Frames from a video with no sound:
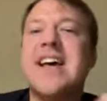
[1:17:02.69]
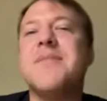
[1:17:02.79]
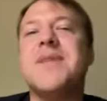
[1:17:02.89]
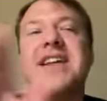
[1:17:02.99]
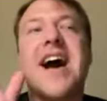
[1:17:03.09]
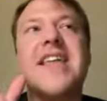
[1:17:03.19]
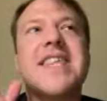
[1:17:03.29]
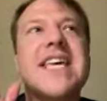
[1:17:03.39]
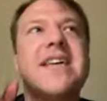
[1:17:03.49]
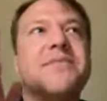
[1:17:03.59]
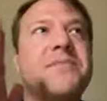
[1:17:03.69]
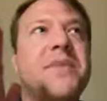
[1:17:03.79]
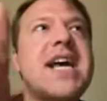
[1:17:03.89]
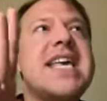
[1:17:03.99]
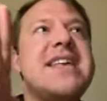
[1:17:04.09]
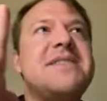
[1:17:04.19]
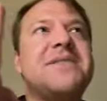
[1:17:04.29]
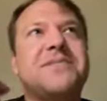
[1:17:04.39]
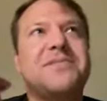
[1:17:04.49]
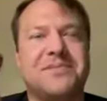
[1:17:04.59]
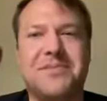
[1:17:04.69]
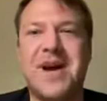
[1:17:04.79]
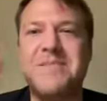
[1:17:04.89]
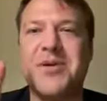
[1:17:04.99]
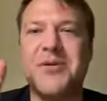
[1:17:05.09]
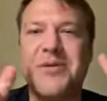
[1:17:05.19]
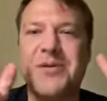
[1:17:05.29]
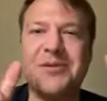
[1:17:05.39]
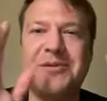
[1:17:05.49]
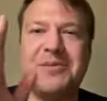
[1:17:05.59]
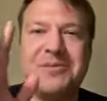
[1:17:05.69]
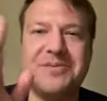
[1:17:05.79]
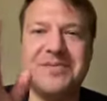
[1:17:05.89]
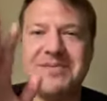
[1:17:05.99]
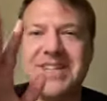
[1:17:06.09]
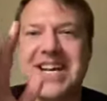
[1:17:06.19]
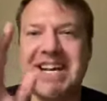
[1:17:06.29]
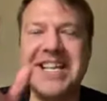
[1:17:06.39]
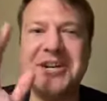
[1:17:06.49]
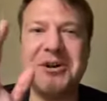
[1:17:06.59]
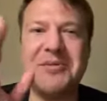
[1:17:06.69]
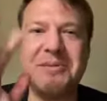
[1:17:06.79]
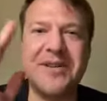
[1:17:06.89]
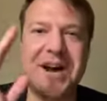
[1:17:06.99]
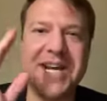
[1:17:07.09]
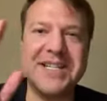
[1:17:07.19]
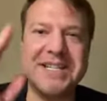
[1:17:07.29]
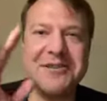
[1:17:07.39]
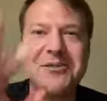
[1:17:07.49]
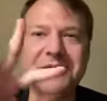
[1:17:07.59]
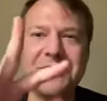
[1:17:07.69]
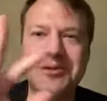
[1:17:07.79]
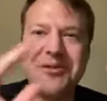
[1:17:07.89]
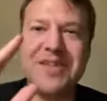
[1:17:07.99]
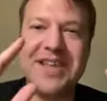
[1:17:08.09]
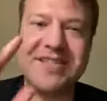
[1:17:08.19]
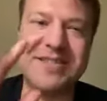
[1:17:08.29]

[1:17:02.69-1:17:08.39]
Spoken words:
I mean, I think my personal ideal for these